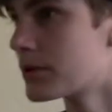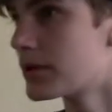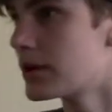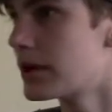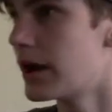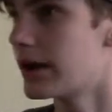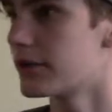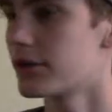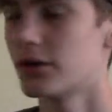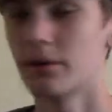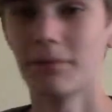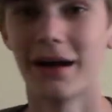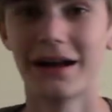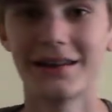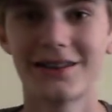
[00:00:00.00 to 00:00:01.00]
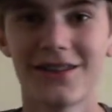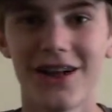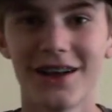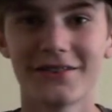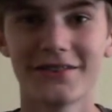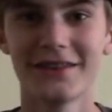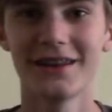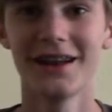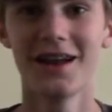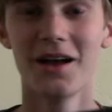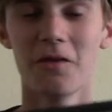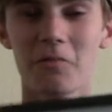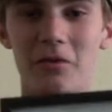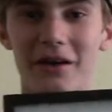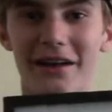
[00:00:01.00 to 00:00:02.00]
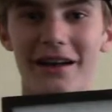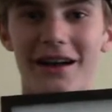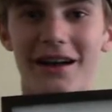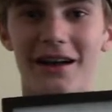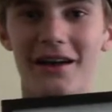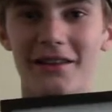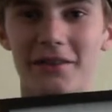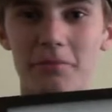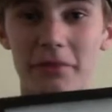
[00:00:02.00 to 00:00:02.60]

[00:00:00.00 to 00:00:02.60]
yeah, they're in my closet, but